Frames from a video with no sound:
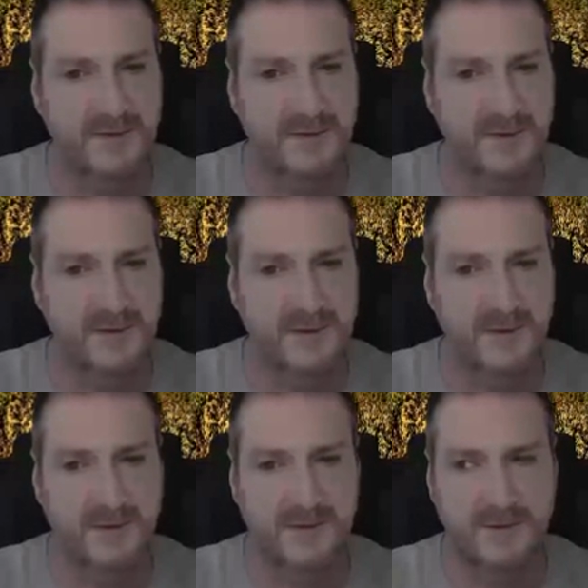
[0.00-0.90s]

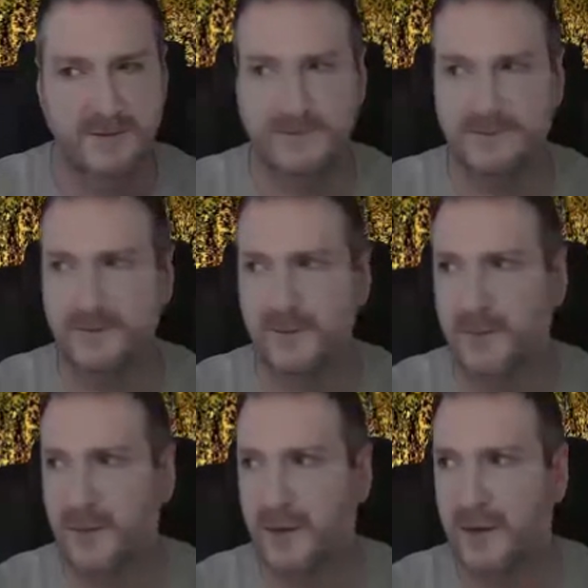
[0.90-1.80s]

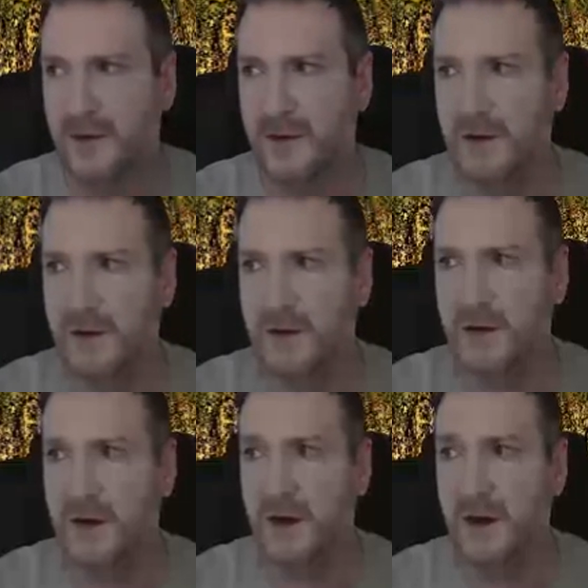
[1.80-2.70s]

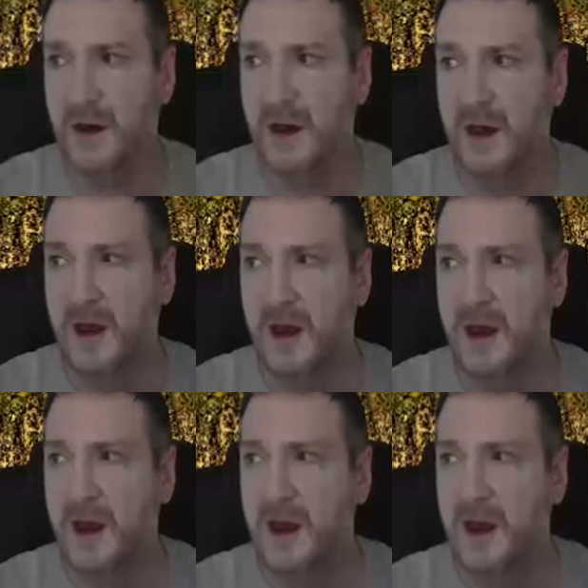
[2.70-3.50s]
Nothing is said.